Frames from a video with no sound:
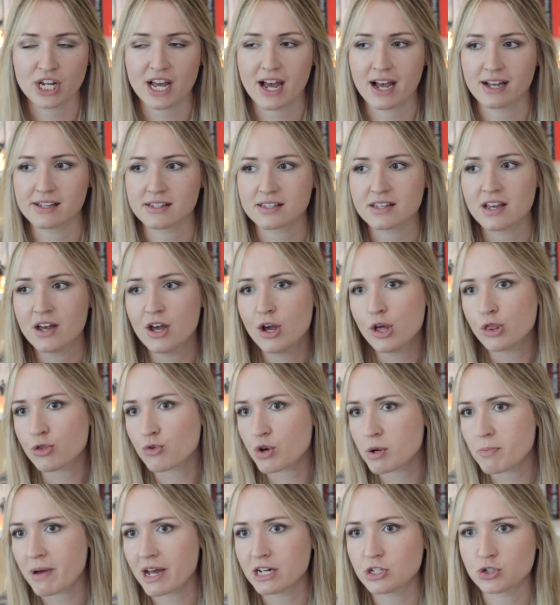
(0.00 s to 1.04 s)
It has
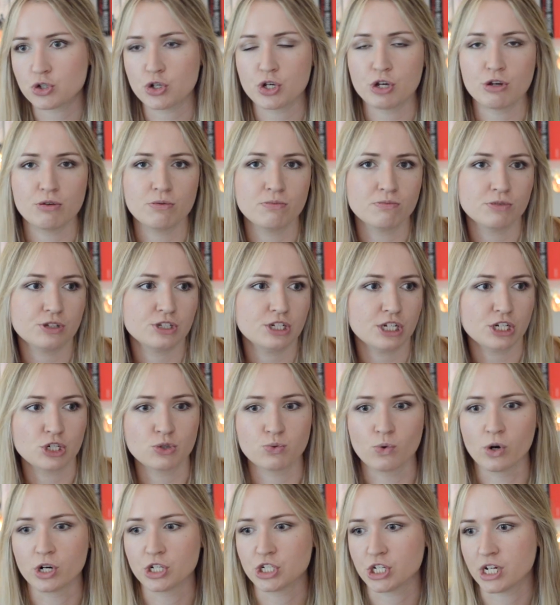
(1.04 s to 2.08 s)
3 bedrooms,
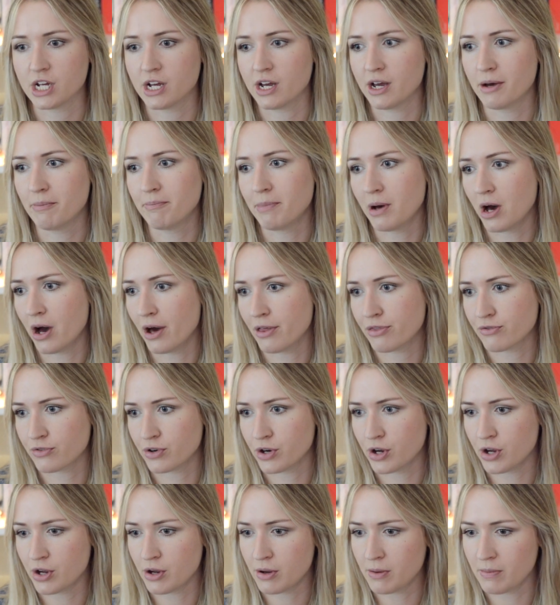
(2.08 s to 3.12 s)
dishwasher,
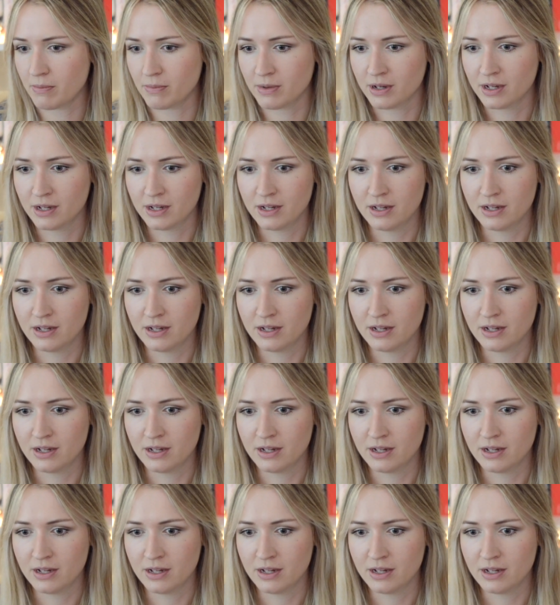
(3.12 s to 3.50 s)
bathroom,